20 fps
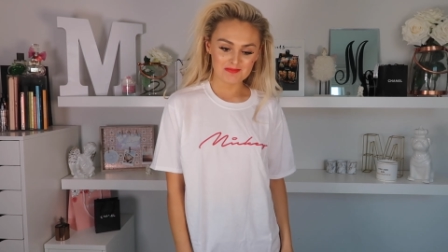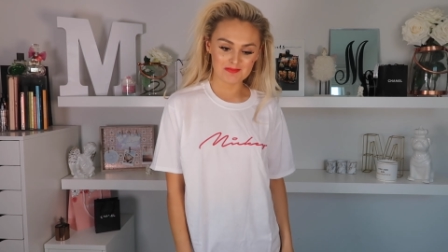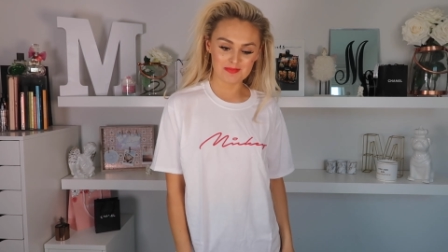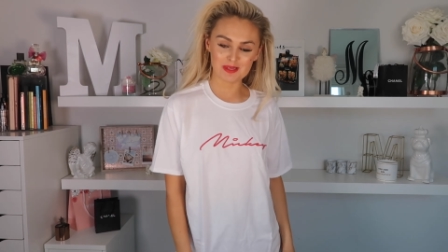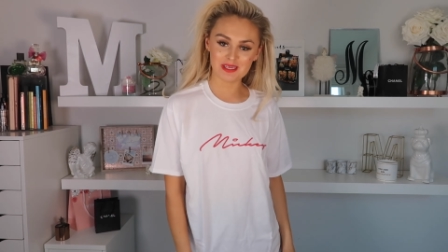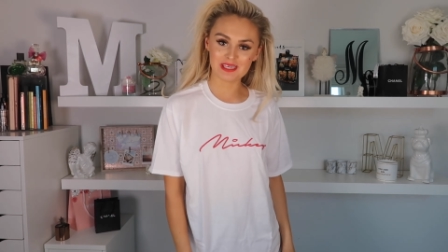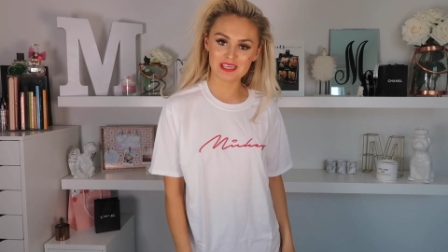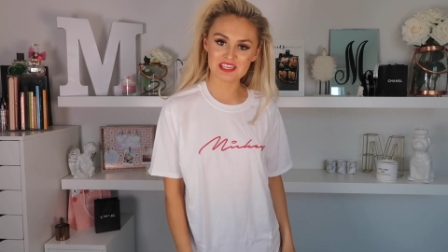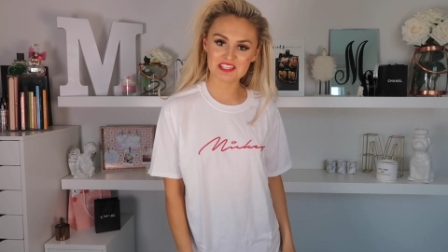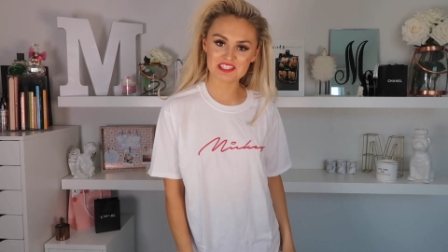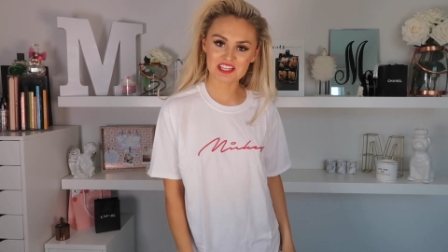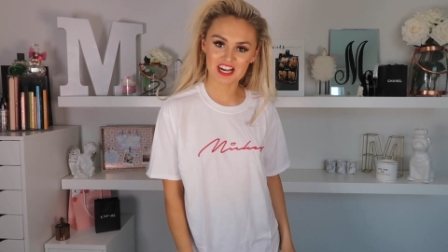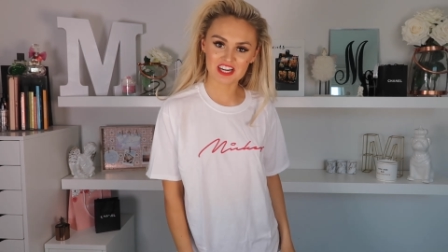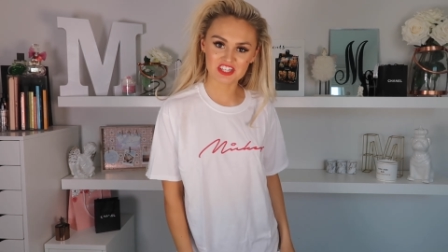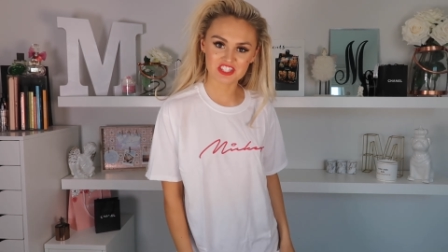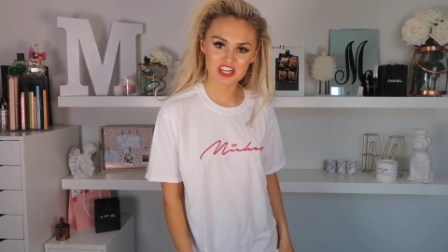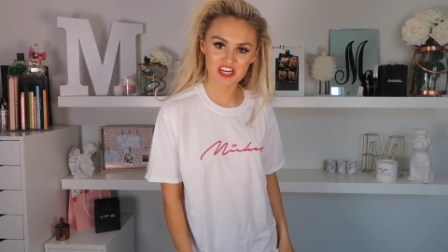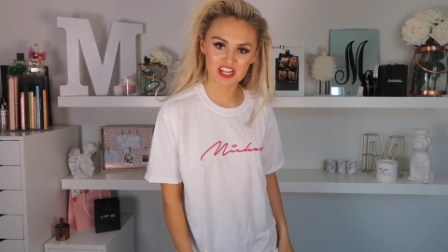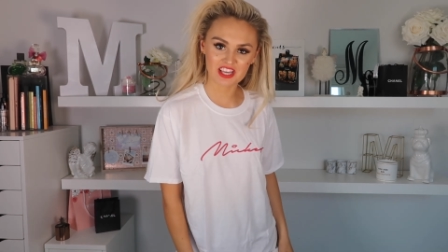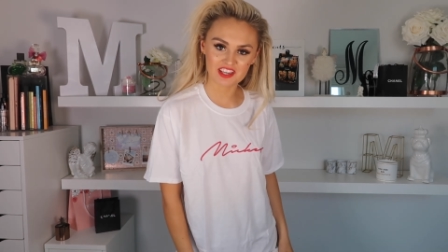but he's
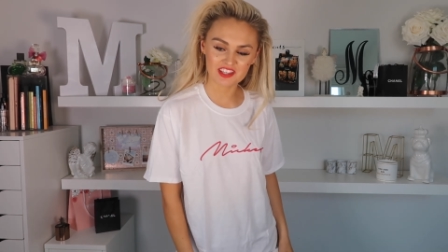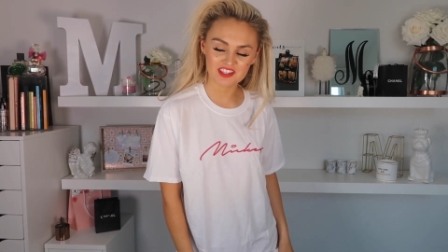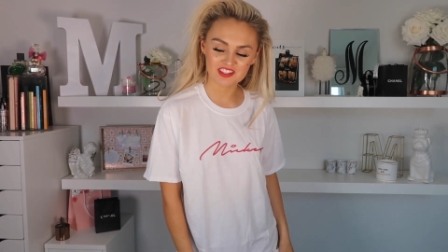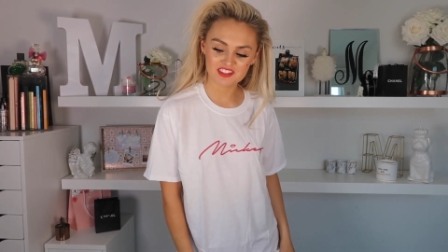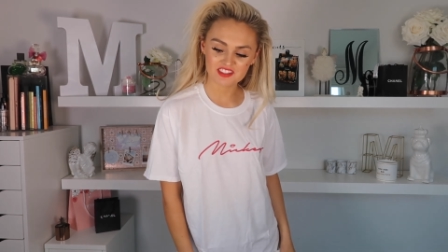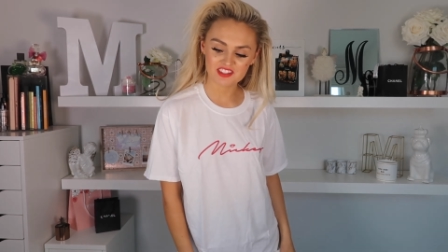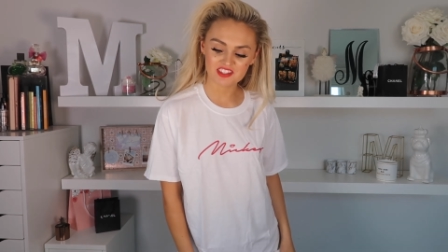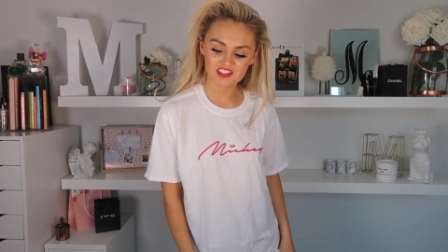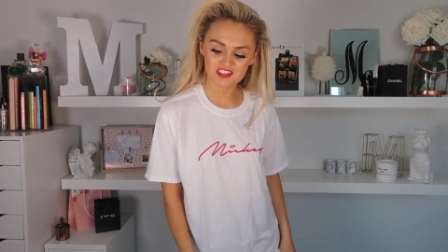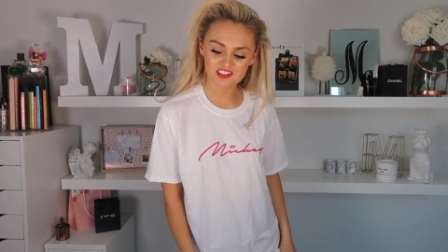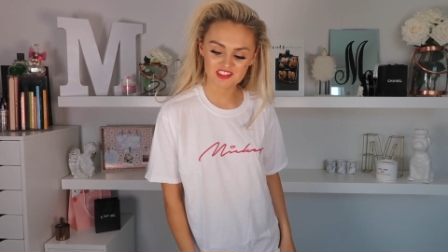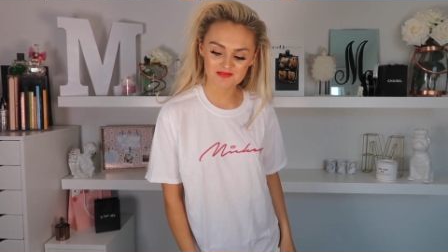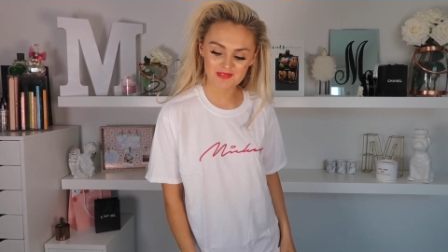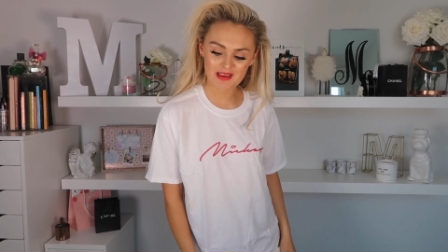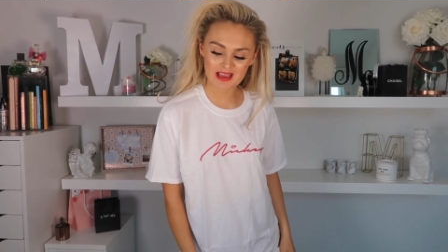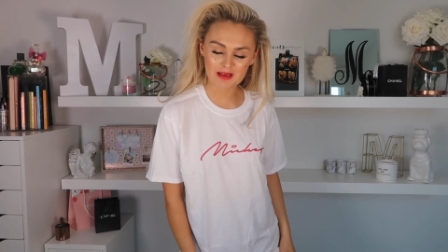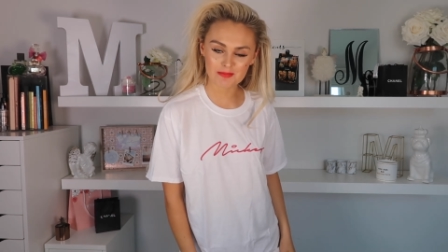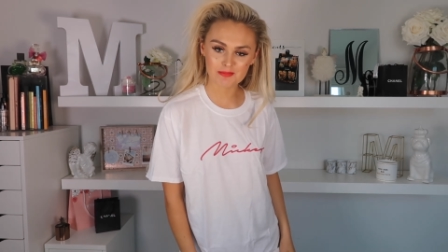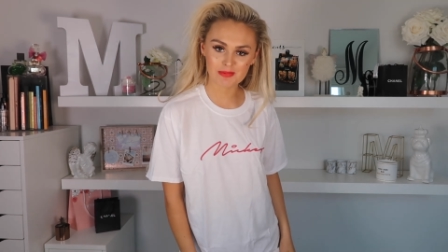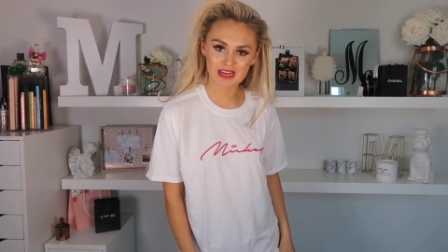actually
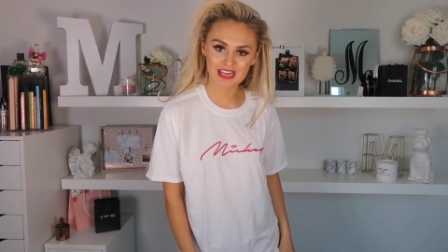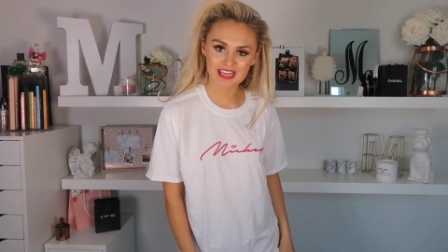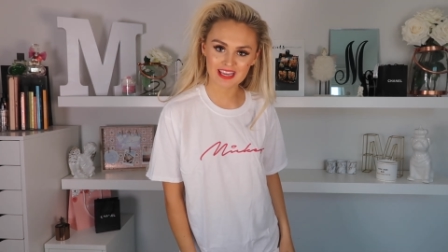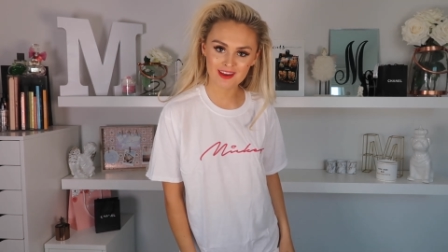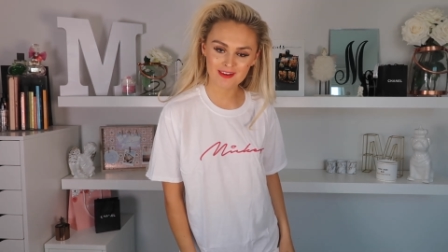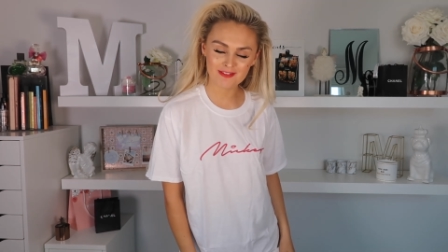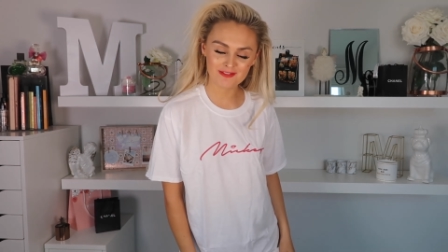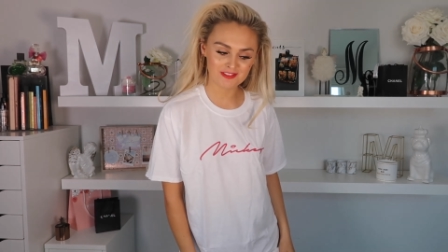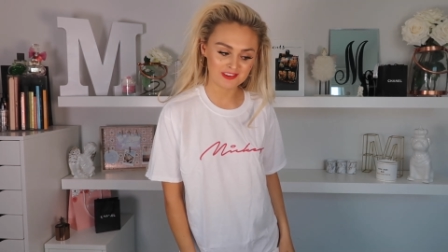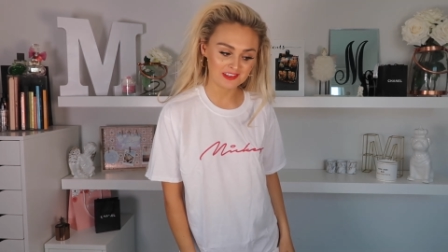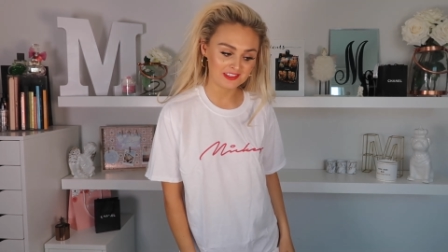make-believe